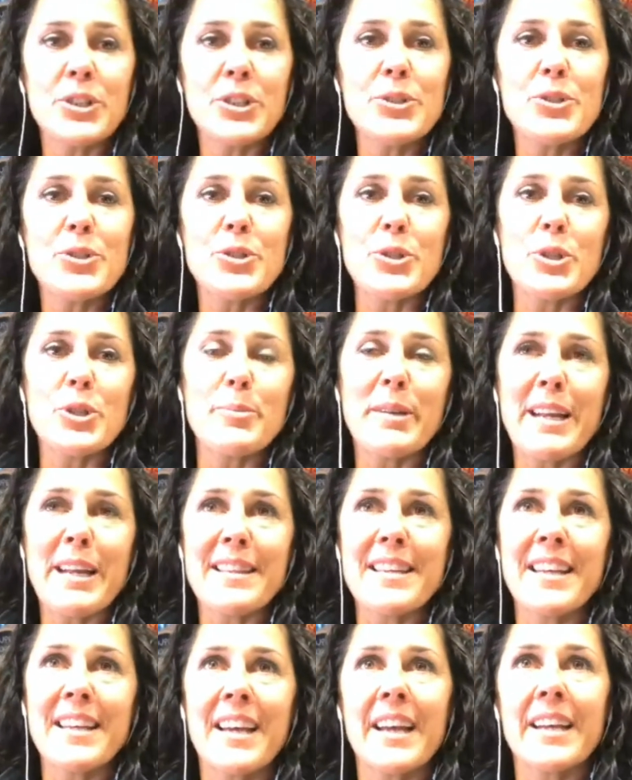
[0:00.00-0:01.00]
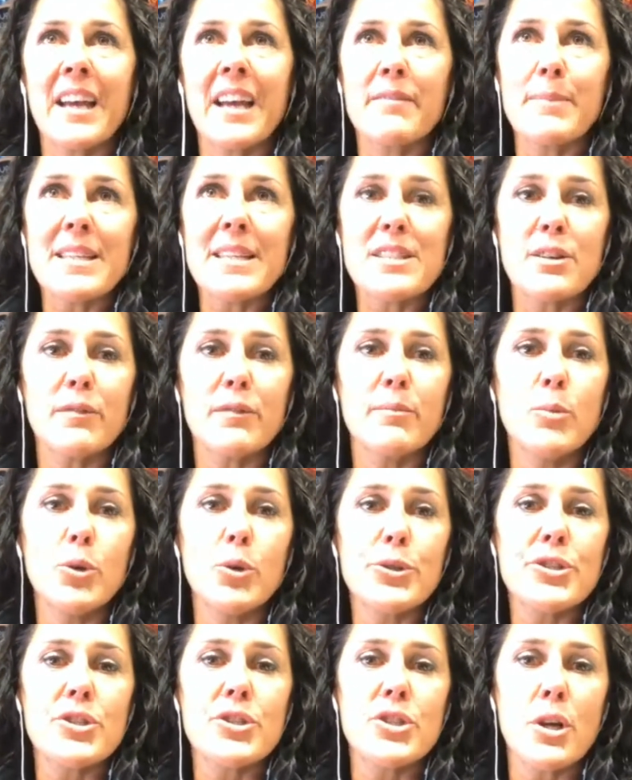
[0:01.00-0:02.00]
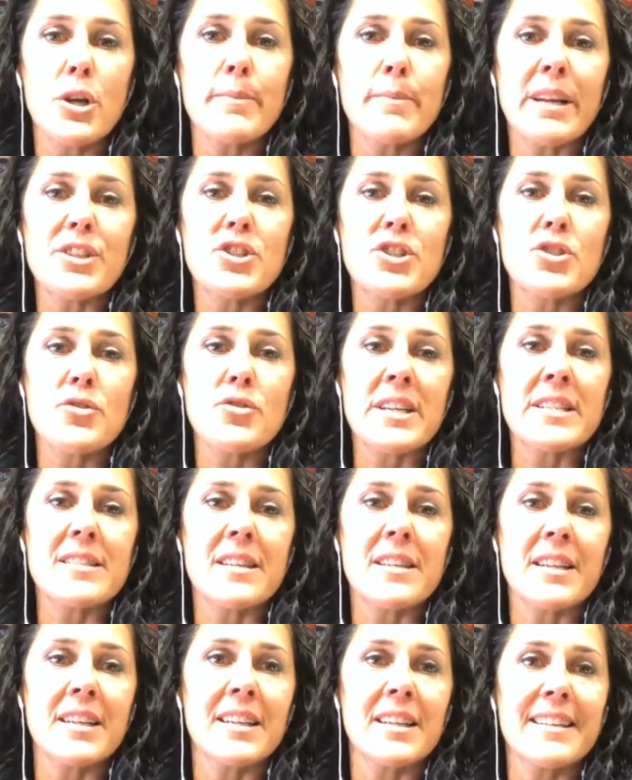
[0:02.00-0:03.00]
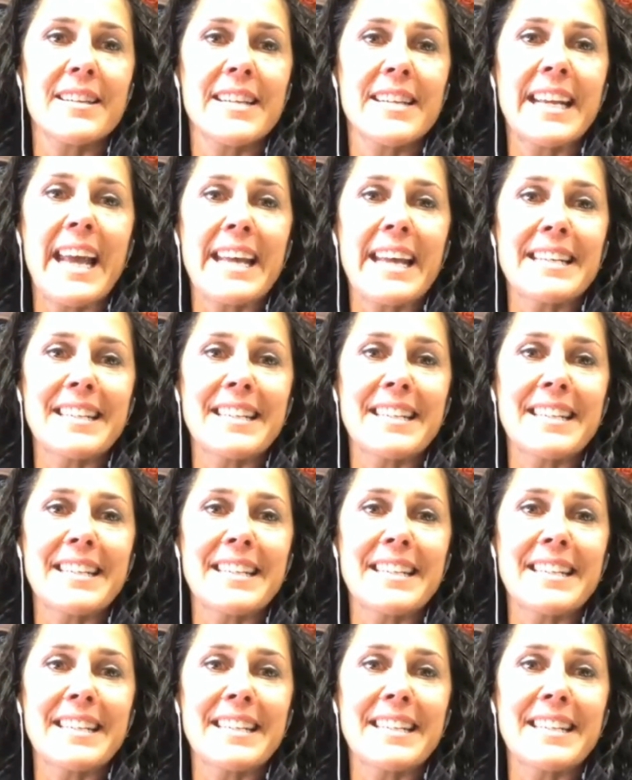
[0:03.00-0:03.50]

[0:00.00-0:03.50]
to, but I think I gave myself so much stress that it negated the